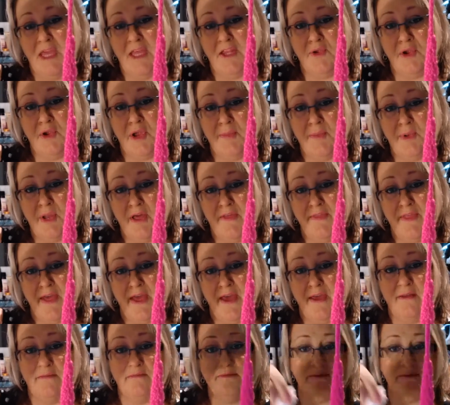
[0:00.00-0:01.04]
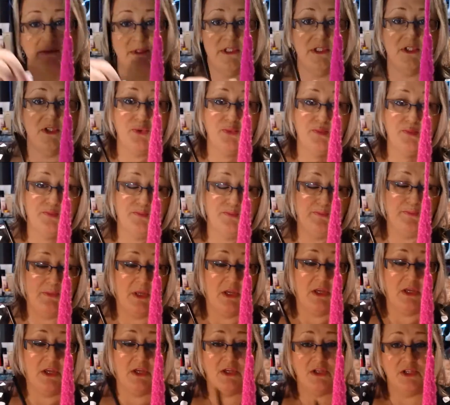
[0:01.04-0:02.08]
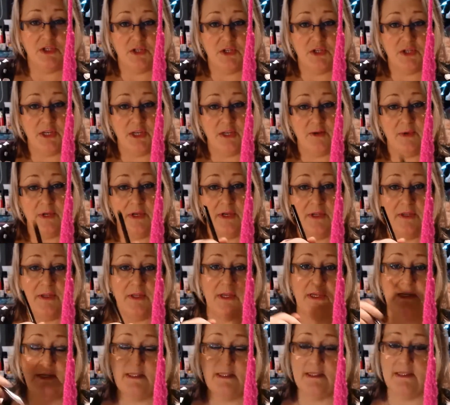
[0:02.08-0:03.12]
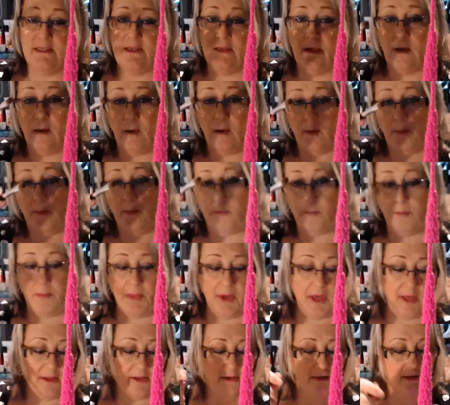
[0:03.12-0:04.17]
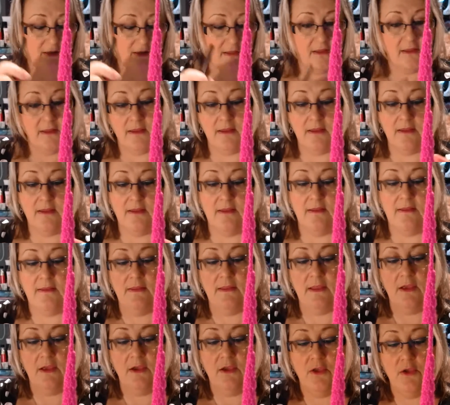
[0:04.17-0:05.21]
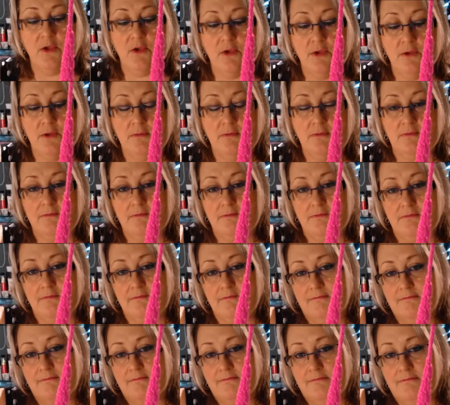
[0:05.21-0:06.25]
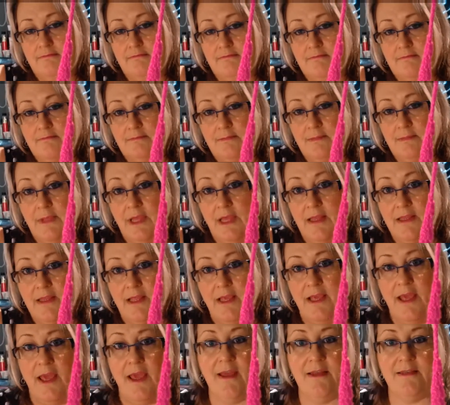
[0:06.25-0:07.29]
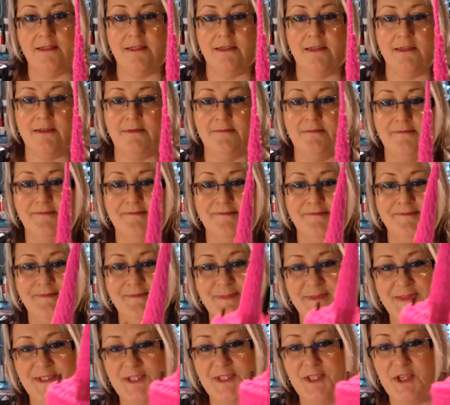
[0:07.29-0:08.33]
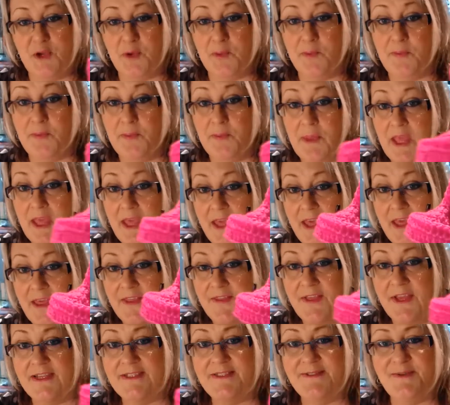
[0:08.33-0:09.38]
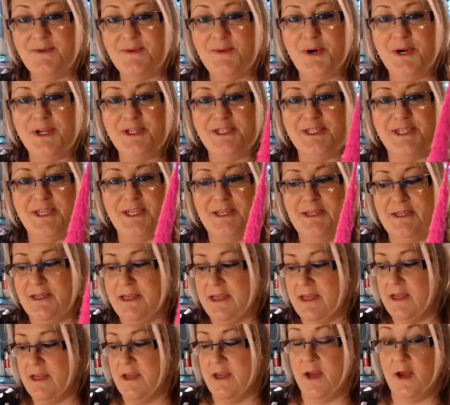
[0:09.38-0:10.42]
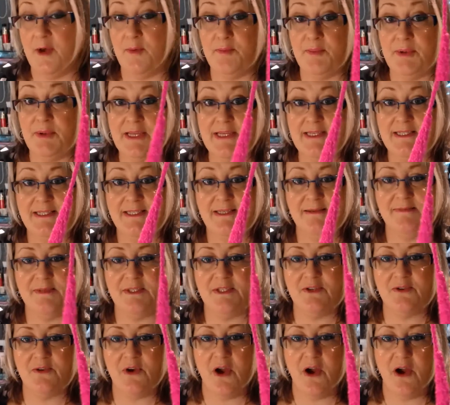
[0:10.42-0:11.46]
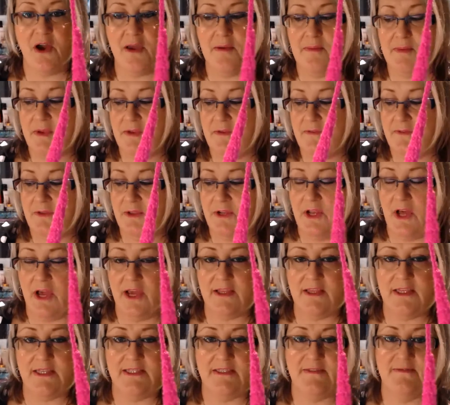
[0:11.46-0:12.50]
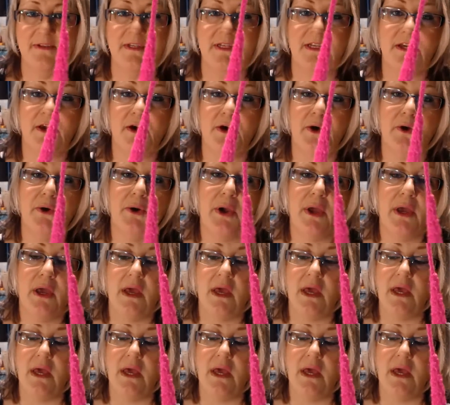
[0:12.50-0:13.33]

and they're up like that. So you don't need one of these, but they're cute and they're handy. So thanks for watching. Please subscribe if you like this video.